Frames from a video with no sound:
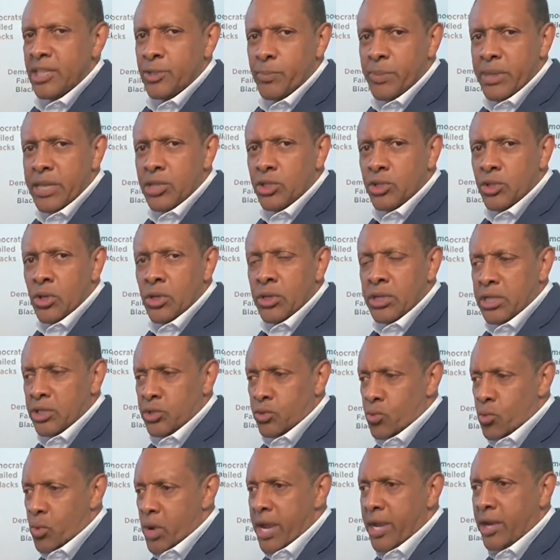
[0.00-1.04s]
speech on his
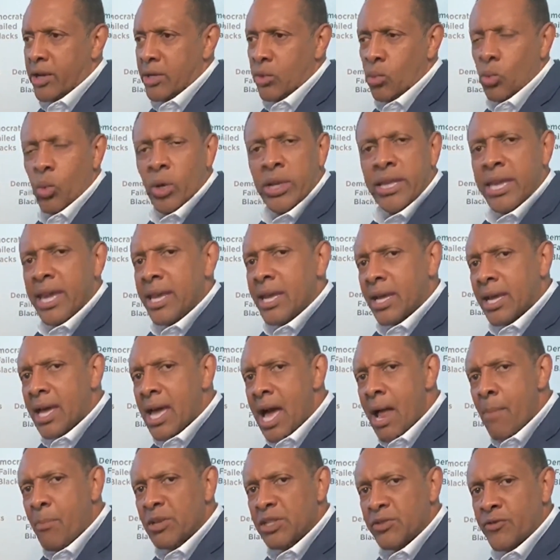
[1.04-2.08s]
record and what he had
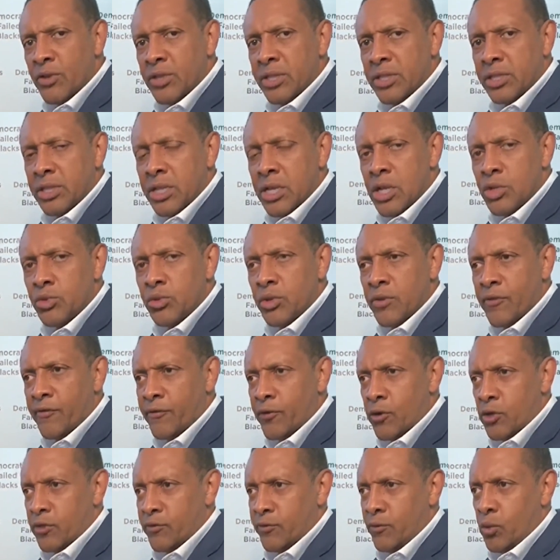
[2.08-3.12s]
accomplished for this country the
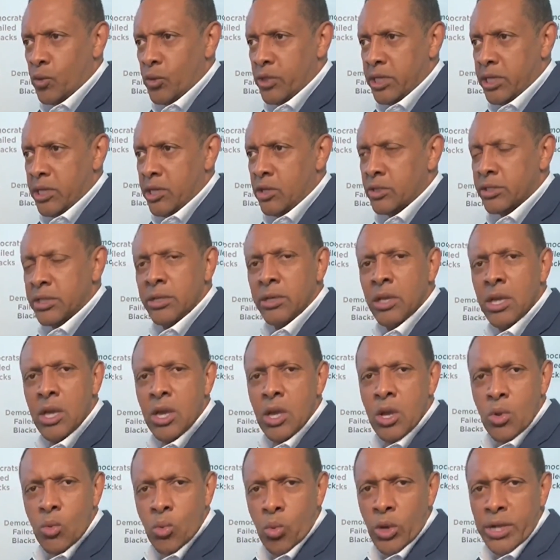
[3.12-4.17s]
first four years and
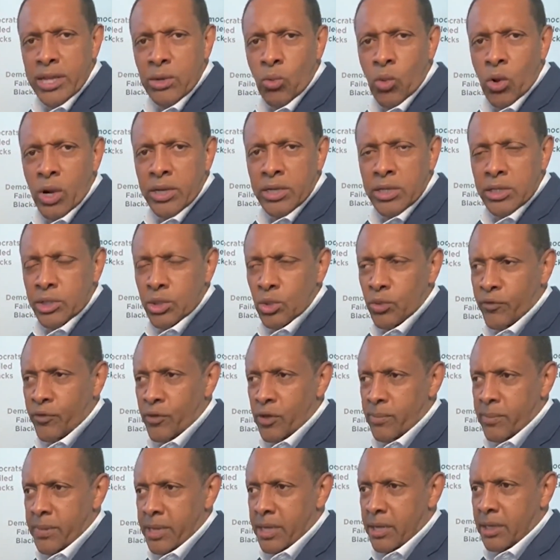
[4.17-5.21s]
what he wanted to do for
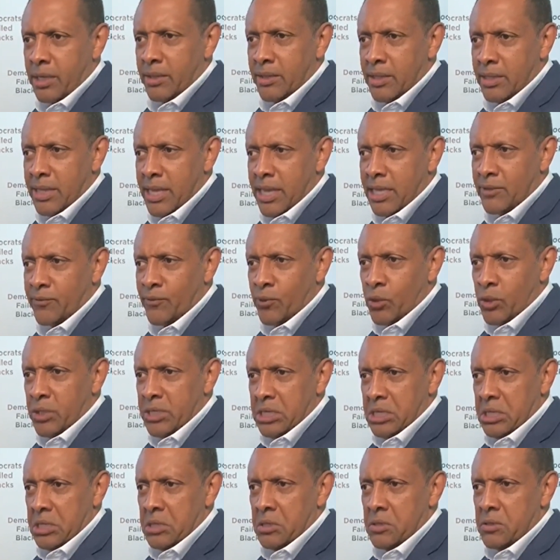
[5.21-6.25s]
America the next four
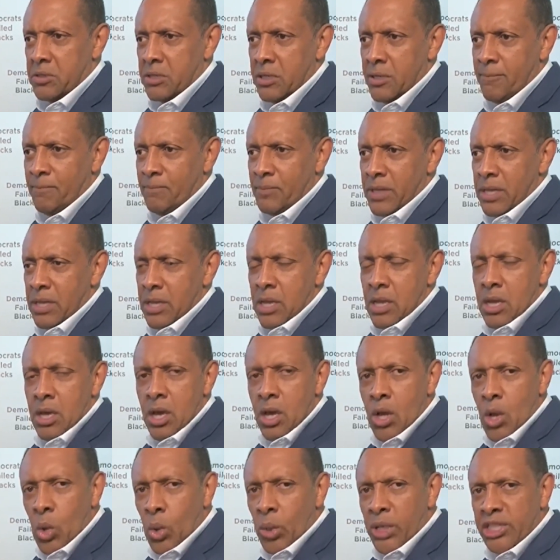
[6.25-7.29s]
years,
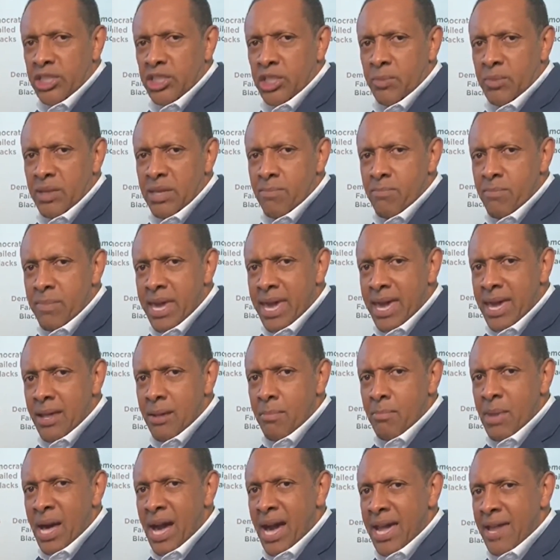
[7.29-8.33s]
only to be
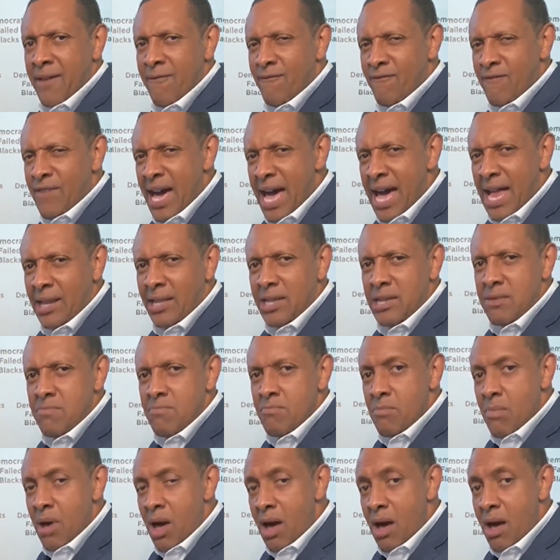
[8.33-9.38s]
met by a violent
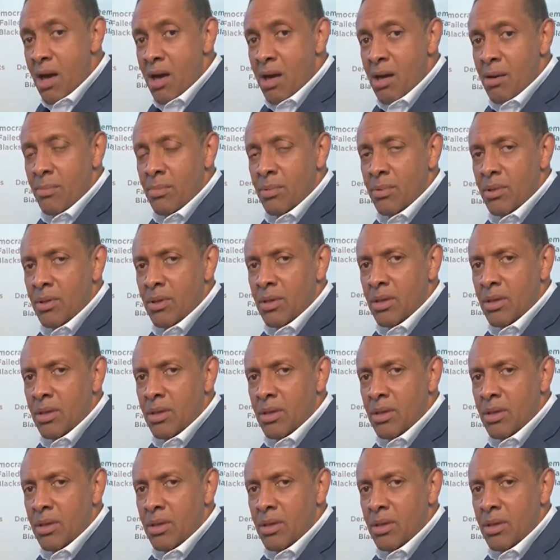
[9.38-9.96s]
mob